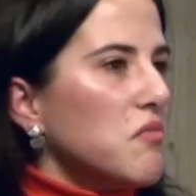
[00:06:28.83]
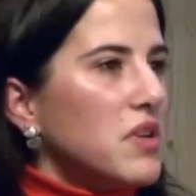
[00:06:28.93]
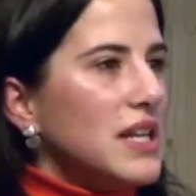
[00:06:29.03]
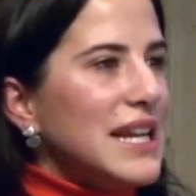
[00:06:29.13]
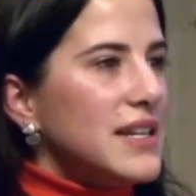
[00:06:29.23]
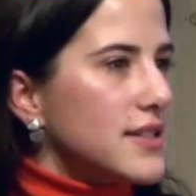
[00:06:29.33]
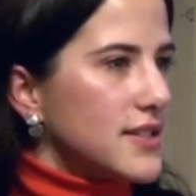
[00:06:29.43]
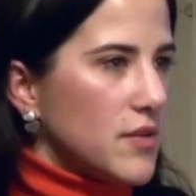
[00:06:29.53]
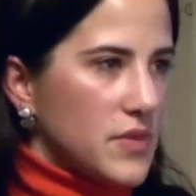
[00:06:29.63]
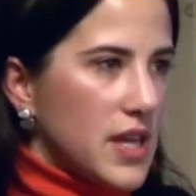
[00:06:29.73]
linked to
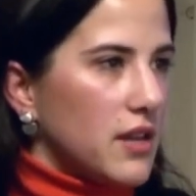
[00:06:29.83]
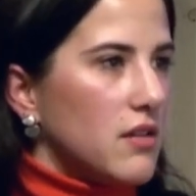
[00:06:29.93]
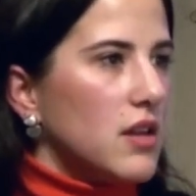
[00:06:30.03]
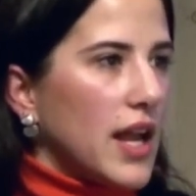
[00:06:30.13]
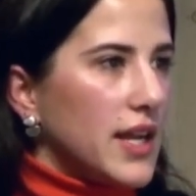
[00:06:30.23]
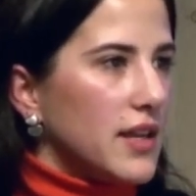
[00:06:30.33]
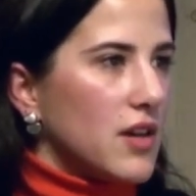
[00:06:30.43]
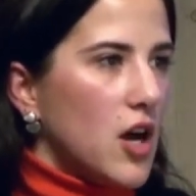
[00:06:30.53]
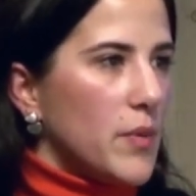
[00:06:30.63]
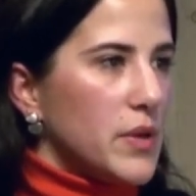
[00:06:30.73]
something like the
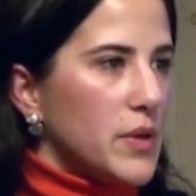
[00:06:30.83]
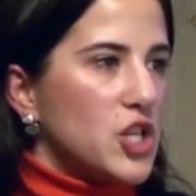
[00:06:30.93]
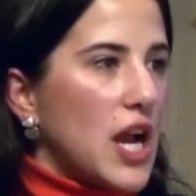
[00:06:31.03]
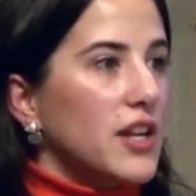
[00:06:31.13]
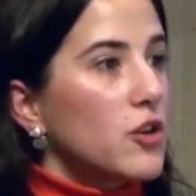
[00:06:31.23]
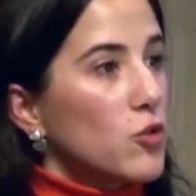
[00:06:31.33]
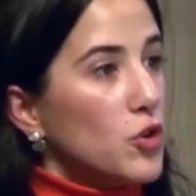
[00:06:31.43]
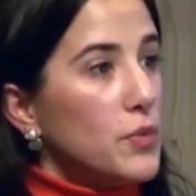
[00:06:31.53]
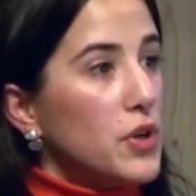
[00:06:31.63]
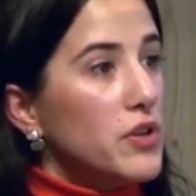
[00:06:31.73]
Harmony Bridge hack are
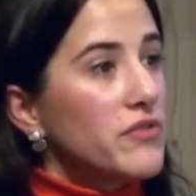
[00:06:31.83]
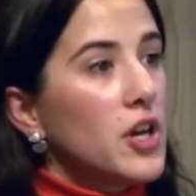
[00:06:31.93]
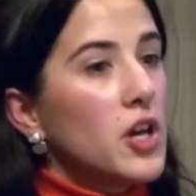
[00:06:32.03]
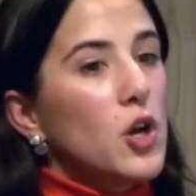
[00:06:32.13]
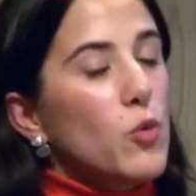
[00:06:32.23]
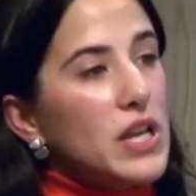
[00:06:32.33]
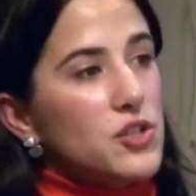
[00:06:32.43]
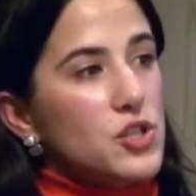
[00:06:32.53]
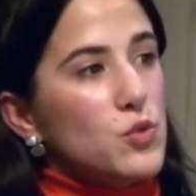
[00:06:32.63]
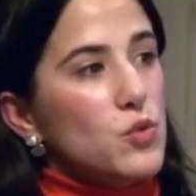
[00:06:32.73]
on the move, we
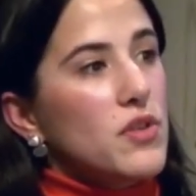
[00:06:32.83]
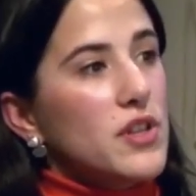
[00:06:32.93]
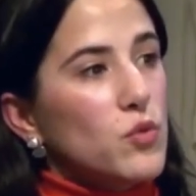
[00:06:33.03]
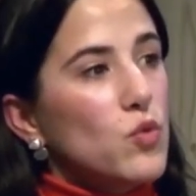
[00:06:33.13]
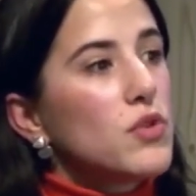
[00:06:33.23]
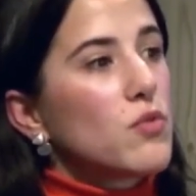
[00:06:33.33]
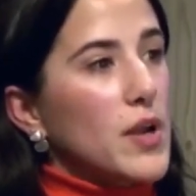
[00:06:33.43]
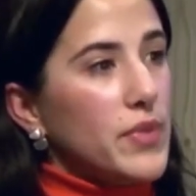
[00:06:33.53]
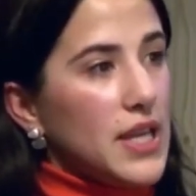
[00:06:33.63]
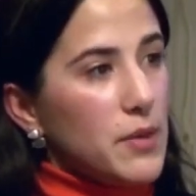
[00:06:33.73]
ensure that all the
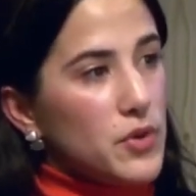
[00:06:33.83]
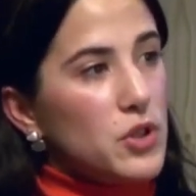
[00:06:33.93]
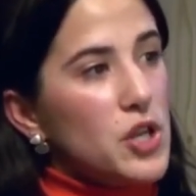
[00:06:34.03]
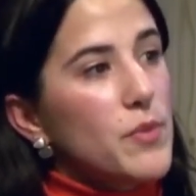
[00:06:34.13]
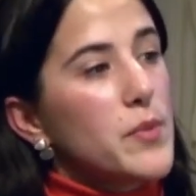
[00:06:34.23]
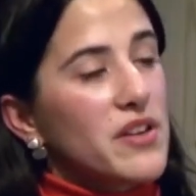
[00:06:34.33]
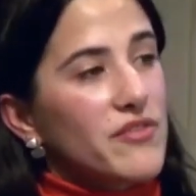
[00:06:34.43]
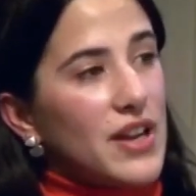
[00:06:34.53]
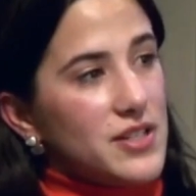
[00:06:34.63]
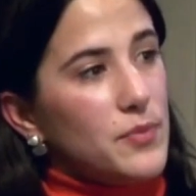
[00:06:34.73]
right people who might be
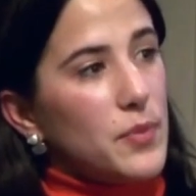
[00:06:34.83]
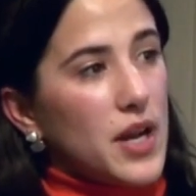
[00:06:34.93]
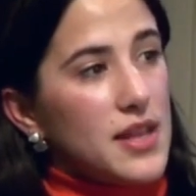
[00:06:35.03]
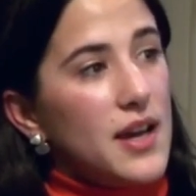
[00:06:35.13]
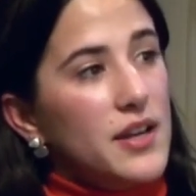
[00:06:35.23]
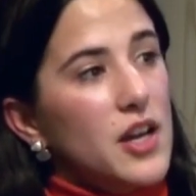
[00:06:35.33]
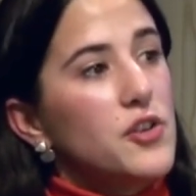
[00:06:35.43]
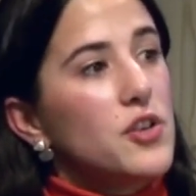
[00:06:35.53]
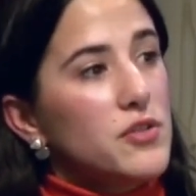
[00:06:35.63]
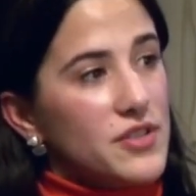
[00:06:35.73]
affected by that are
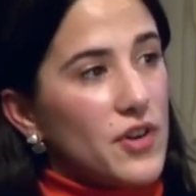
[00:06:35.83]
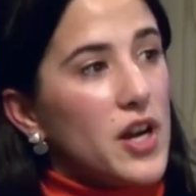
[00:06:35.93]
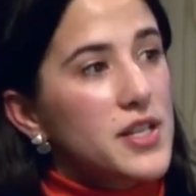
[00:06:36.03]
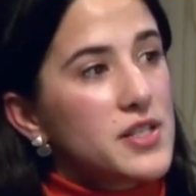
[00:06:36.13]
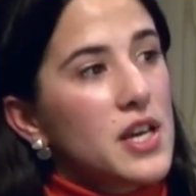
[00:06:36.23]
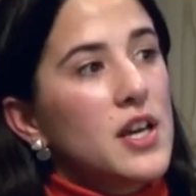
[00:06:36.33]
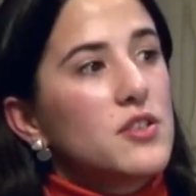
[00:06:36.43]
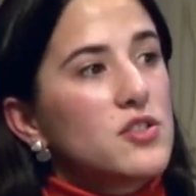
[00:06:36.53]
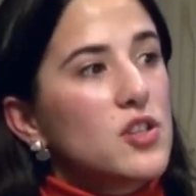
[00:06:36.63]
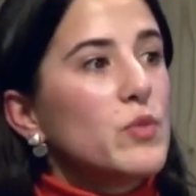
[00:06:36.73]
notified
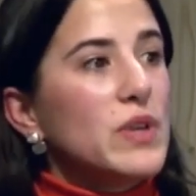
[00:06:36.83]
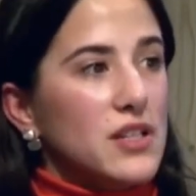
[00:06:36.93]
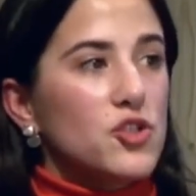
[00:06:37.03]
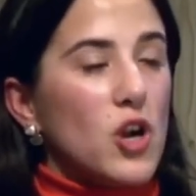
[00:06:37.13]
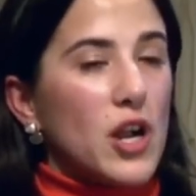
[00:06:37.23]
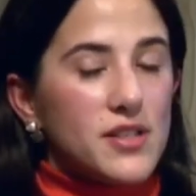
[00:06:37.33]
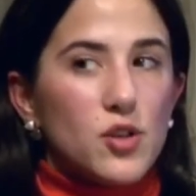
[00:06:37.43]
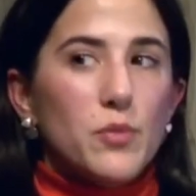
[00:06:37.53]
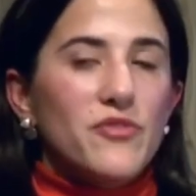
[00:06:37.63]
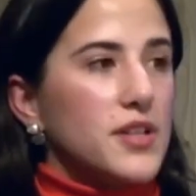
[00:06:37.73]
so that we can try and
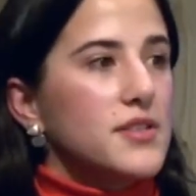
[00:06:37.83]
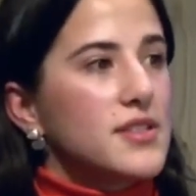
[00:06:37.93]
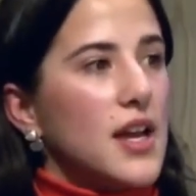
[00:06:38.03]
stop funds